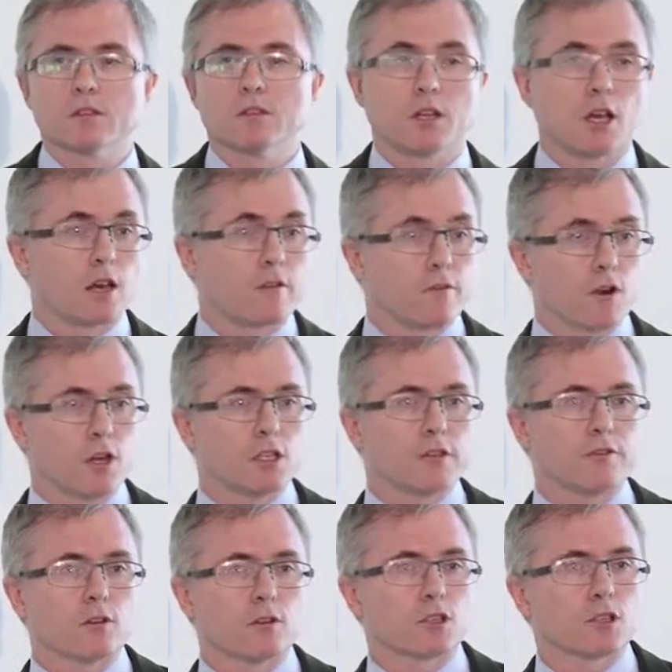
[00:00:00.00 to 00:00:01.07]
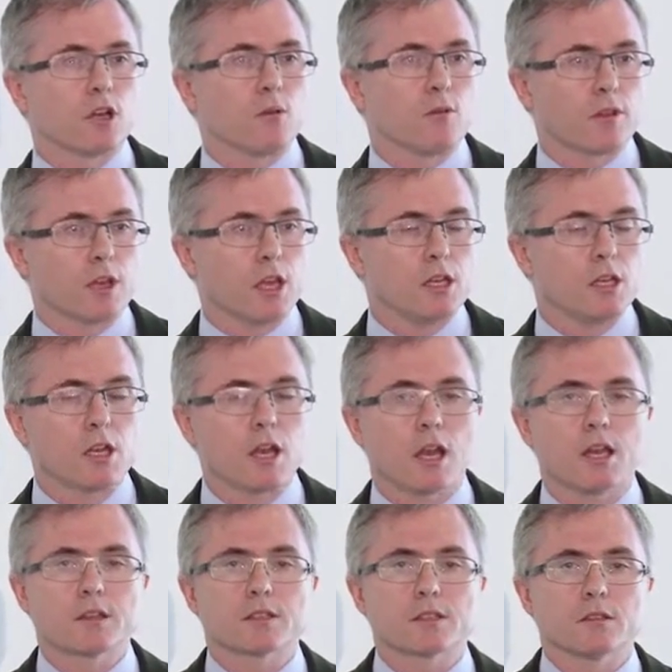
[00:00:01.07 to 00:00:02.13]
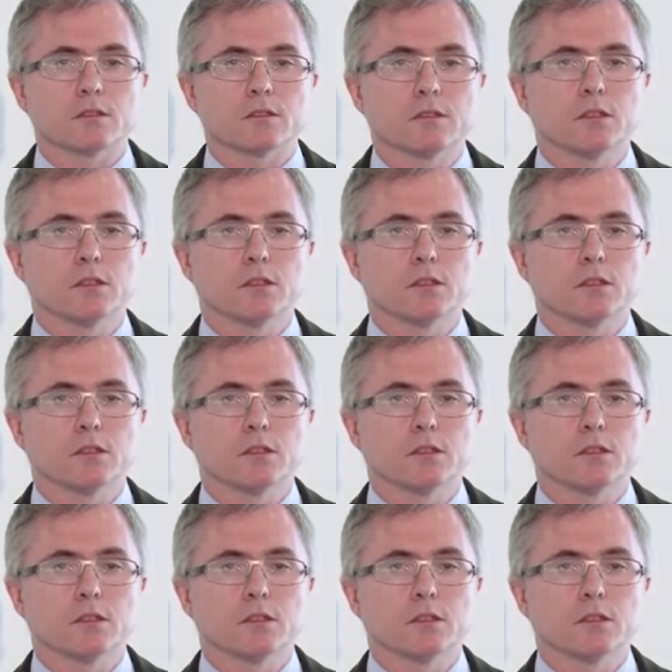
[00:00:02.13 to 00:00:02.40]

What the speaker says: Who'd had a very difficult journey with kidney cancer.